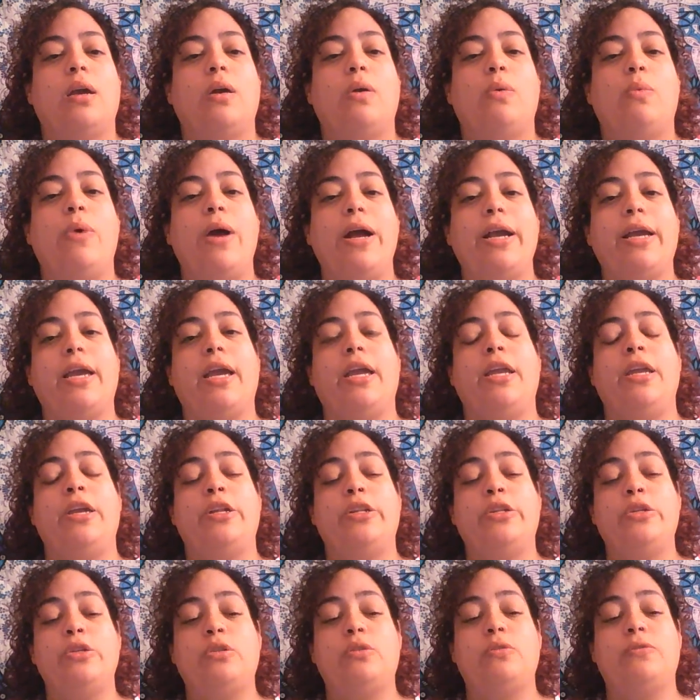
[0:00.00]
What can you
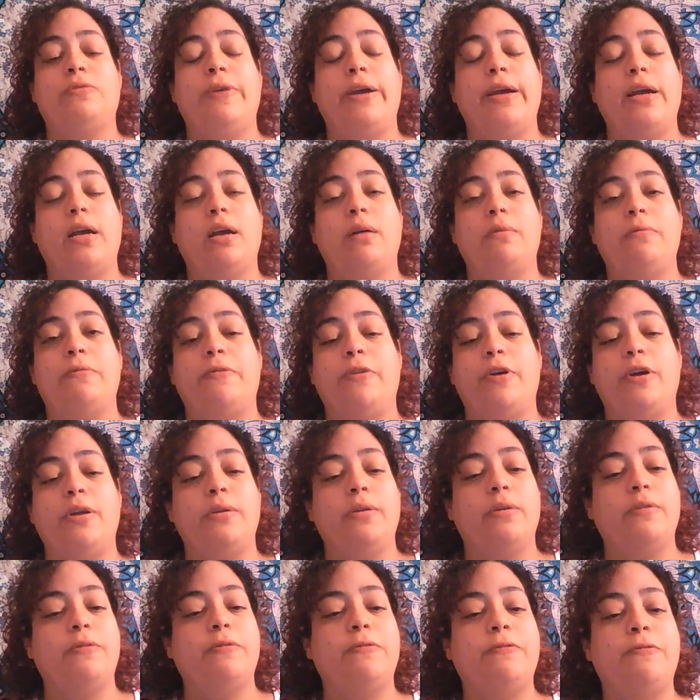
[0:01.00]
do to find
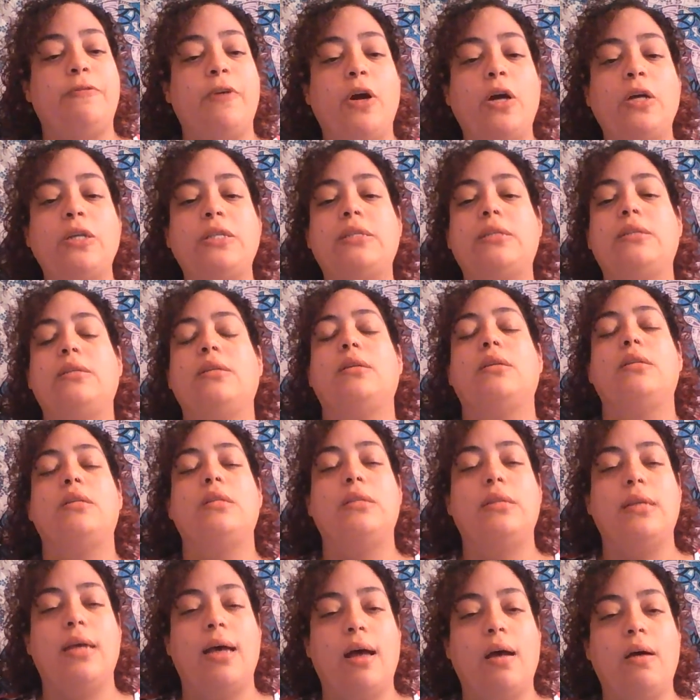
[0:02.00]
comfort? First,
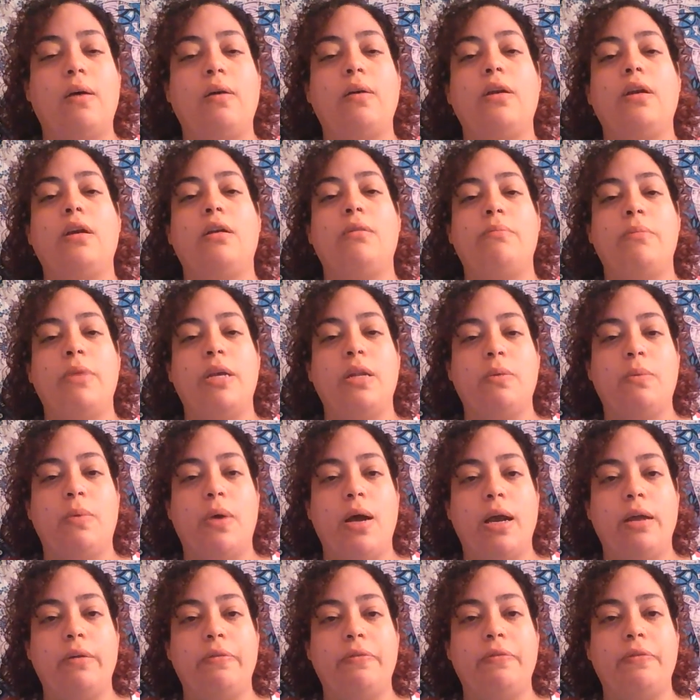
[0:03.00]
tell your
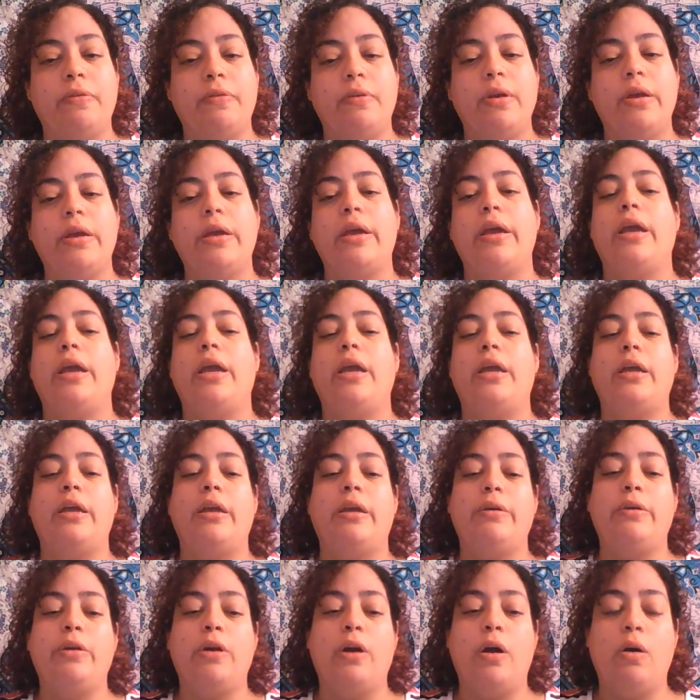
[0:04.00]
midwife and
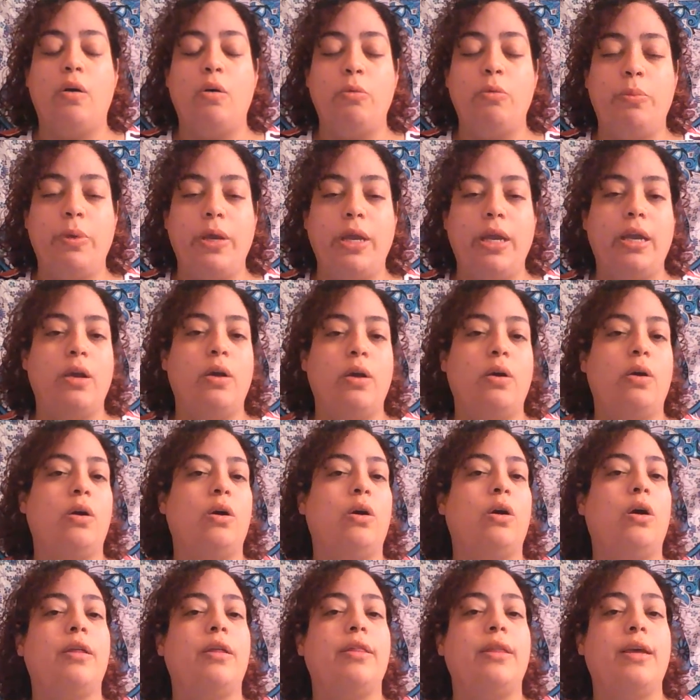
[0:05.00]
your OB
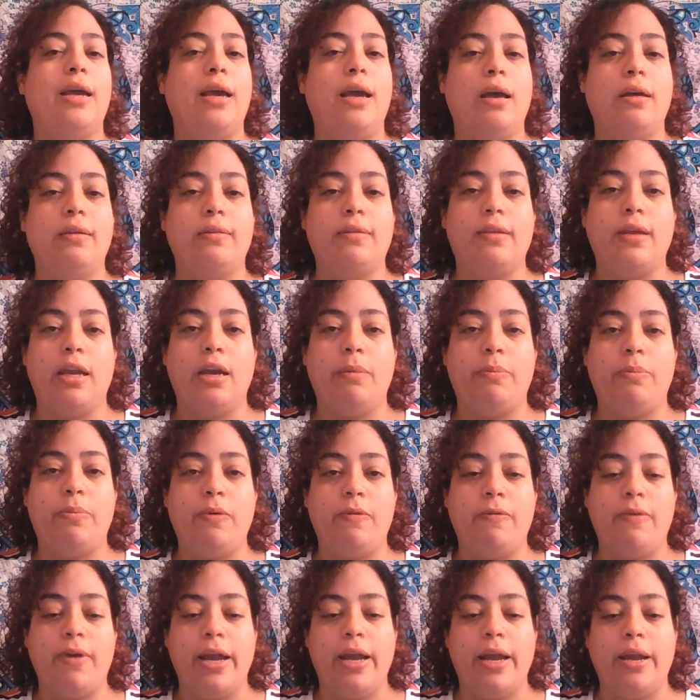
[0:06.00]
or other healthcare
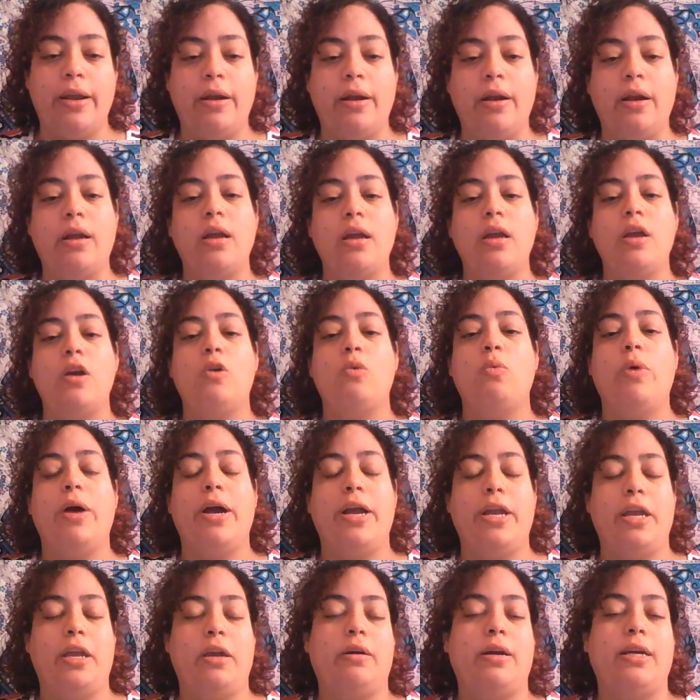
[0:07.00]
provider
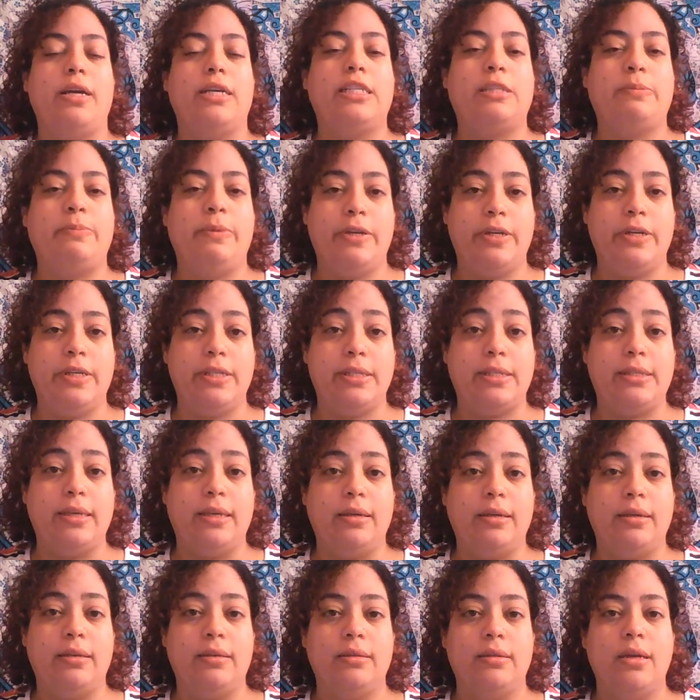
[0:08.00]
what you're
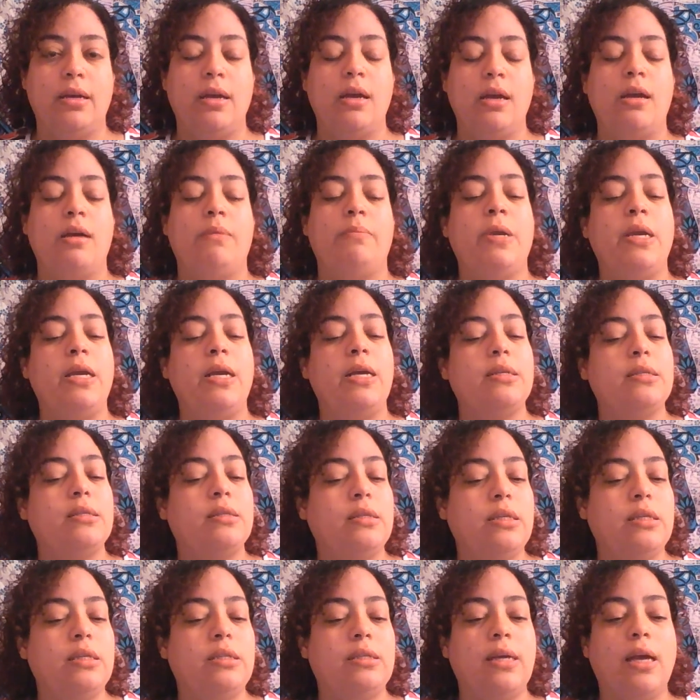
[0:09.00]
experiencing. Be as
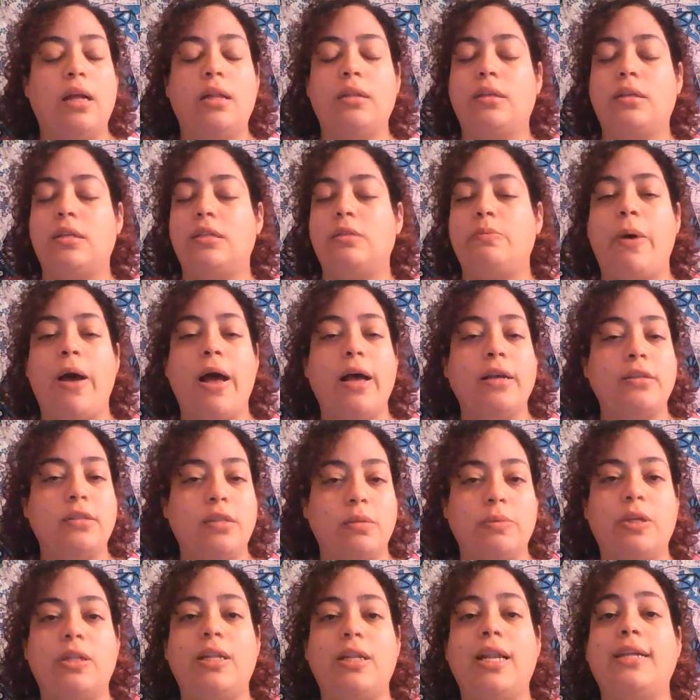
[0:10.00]
detailed as
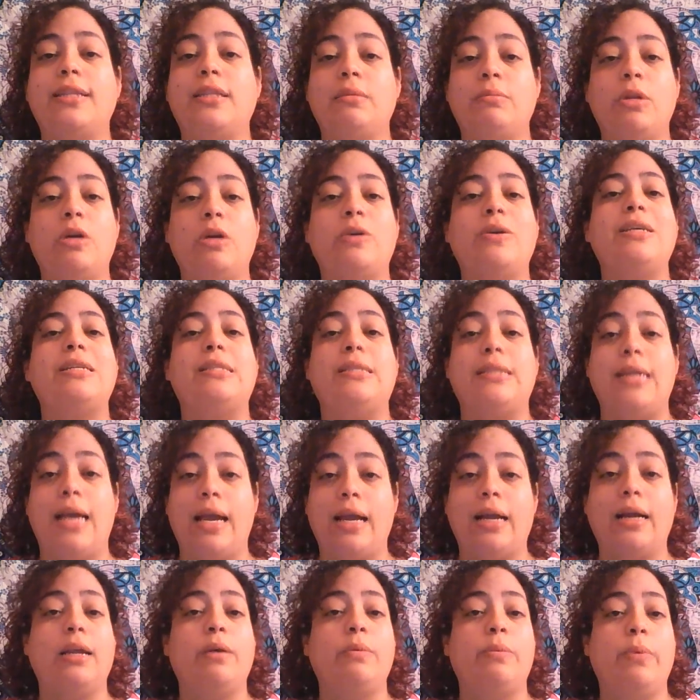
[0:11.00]
possible. Let them know
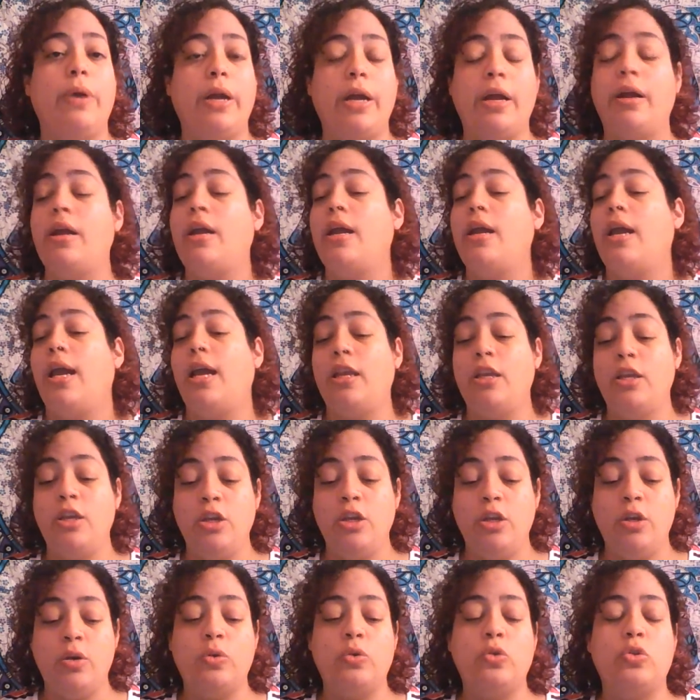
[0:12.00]
exactly where and
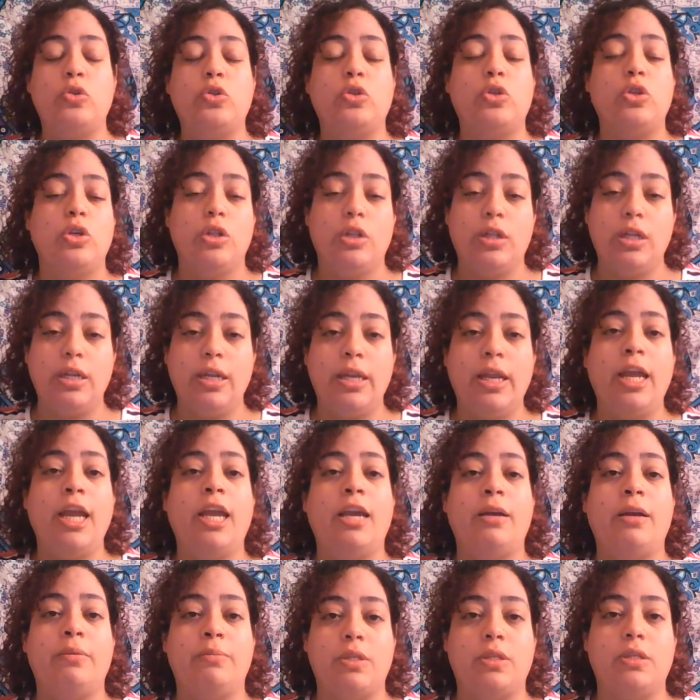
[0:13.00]
use the
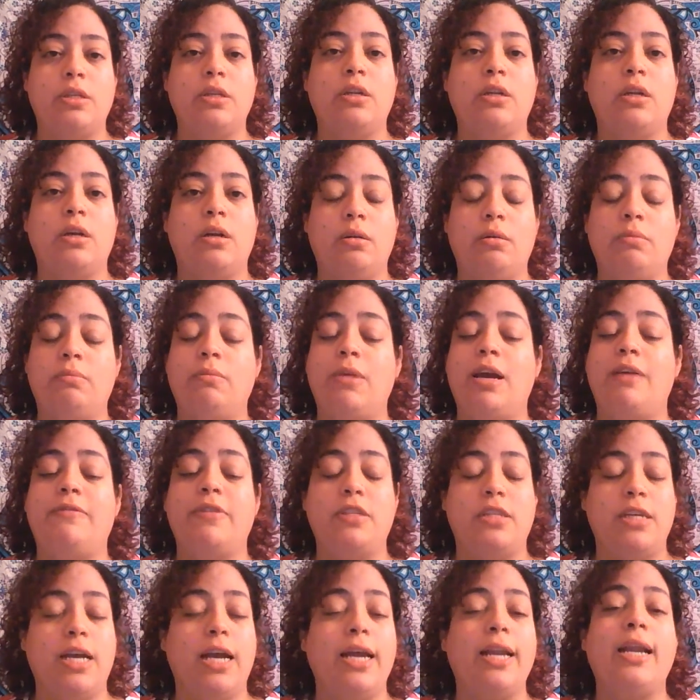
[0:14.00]
names. My
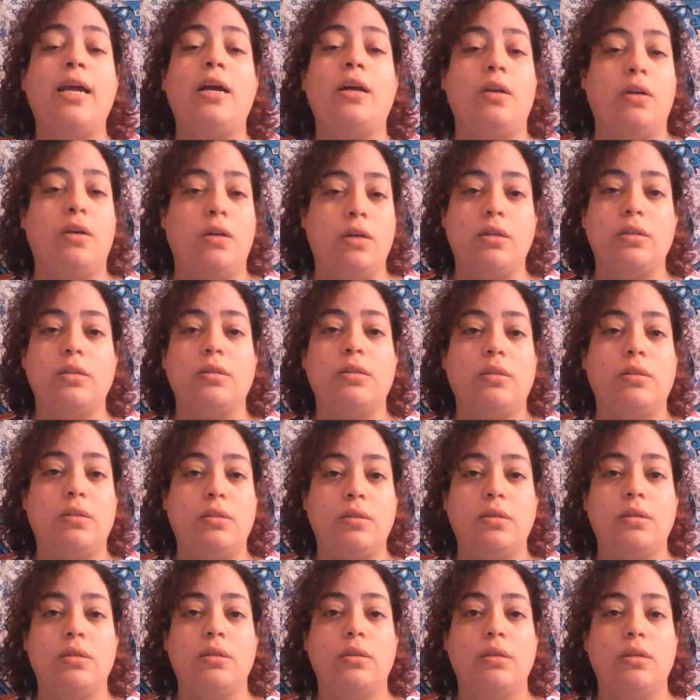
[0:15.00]
vagina
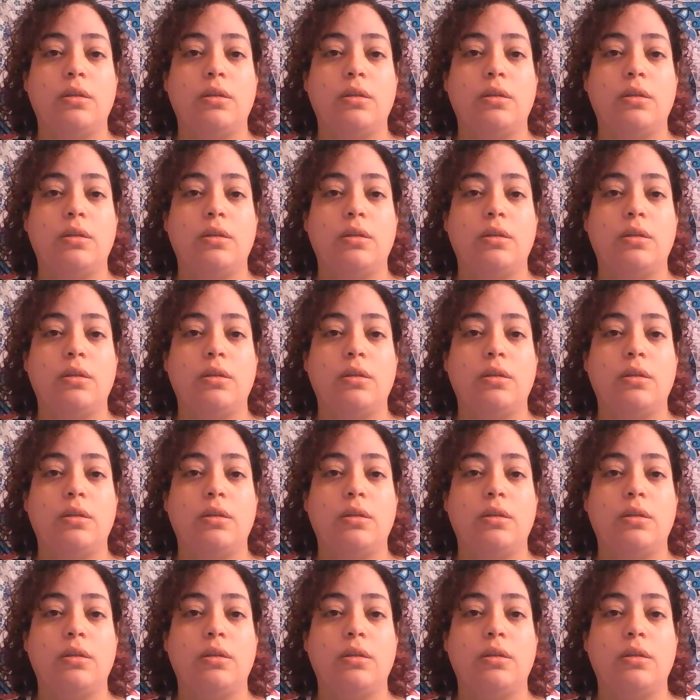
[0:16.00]
hurts.